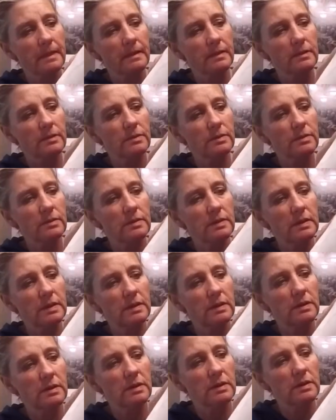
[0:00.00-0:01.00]
Through the
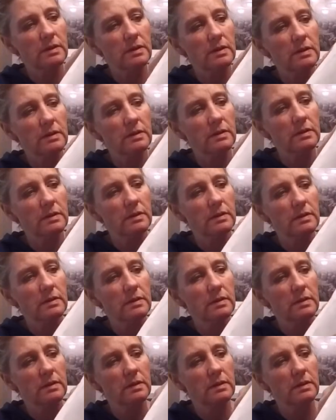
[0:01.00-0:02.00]
yarn,
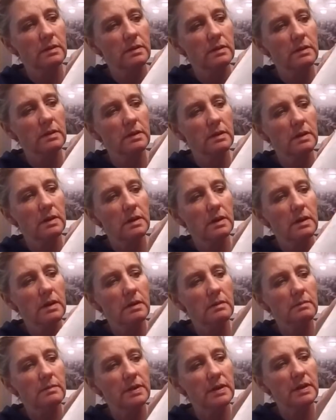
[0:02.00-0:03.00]

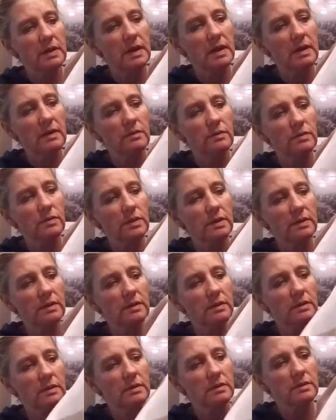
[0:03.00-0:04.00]
but not
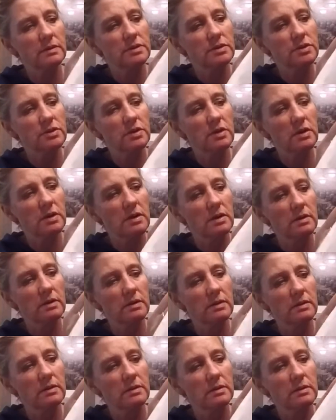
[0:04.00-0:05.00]
real strong,
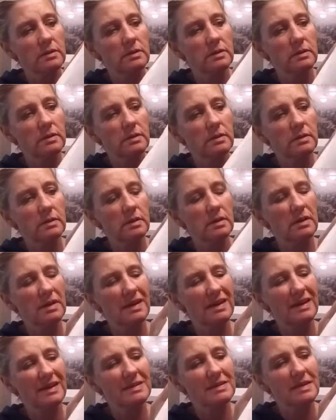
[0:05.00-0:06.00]
or
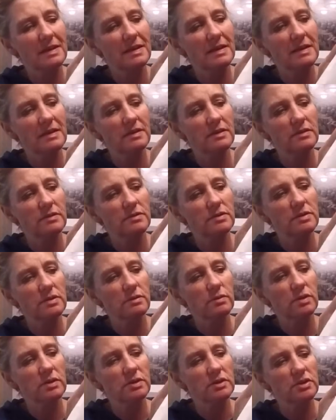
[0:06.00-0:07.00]
I guess I can't use the
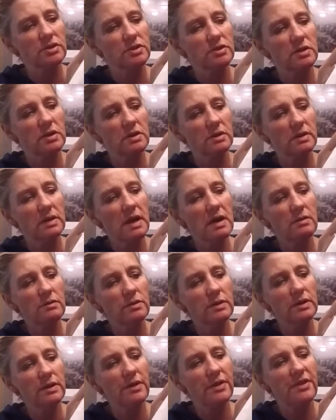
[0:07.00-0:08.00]
word strong, not
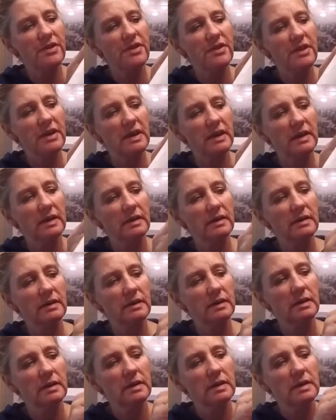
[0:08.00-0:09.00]
real thick.
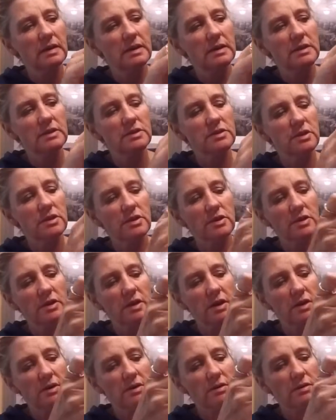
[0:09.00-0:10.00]
So you
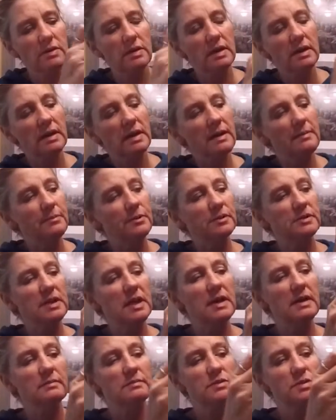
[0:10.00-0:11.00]
go a couple
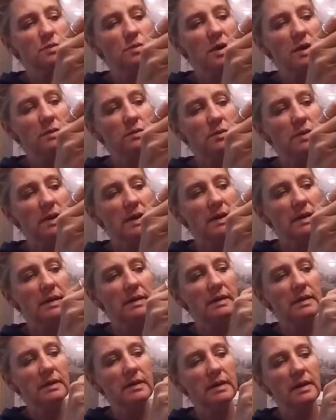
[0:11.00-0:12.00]
times one way
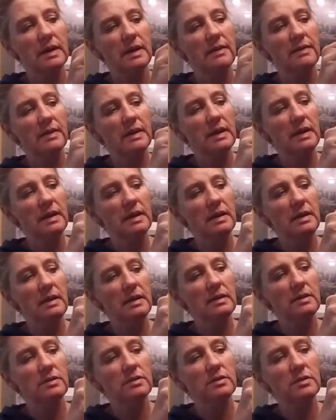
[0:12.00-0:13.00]
and
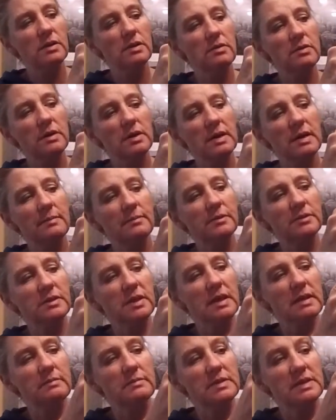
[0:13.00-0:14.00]
then you go a couple
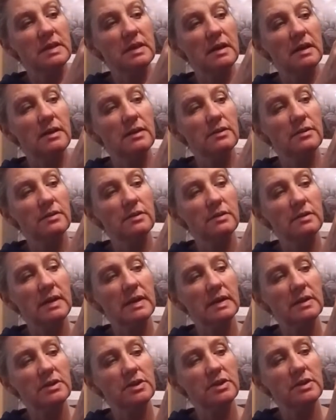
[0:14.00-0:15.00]
times the other
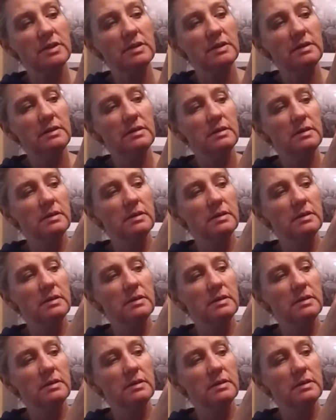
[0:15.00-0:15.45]
direction